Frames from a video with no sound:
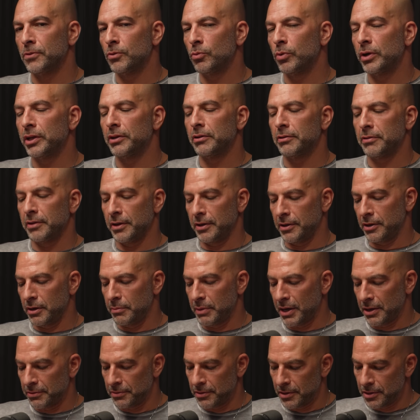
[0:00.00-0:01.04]
what are you thinking
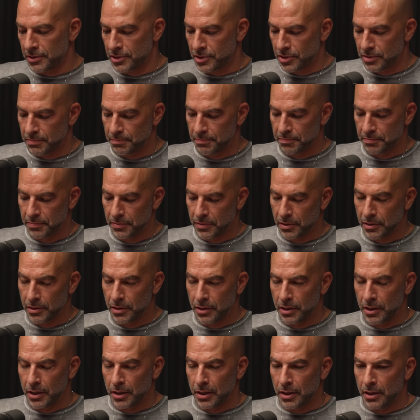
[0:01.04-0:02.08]
about this?
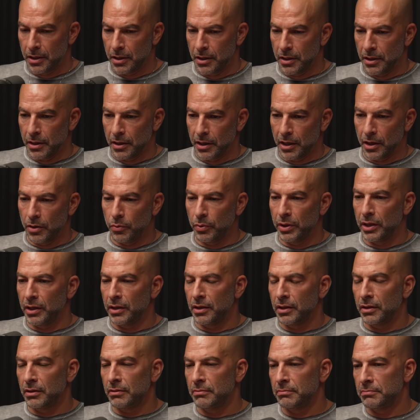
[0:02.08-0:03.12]
Can
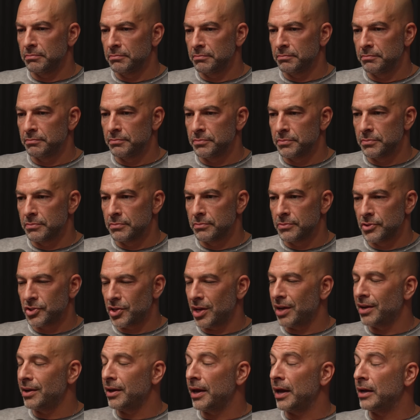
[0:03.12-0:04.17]
we
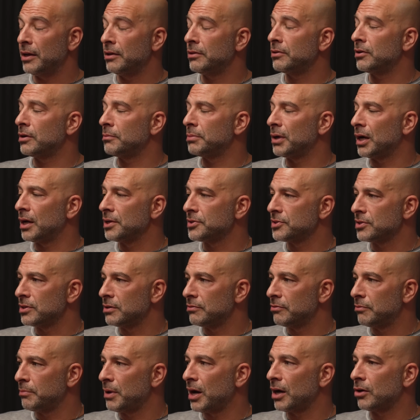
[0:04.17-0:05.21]
say anything
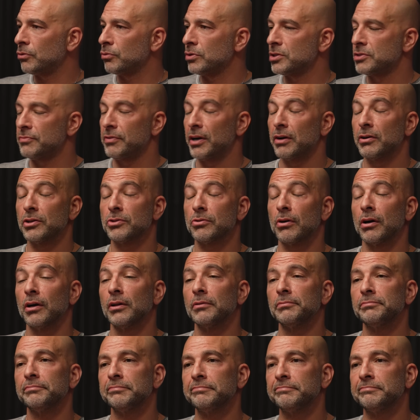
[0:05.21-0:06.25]
positive about resveratrol?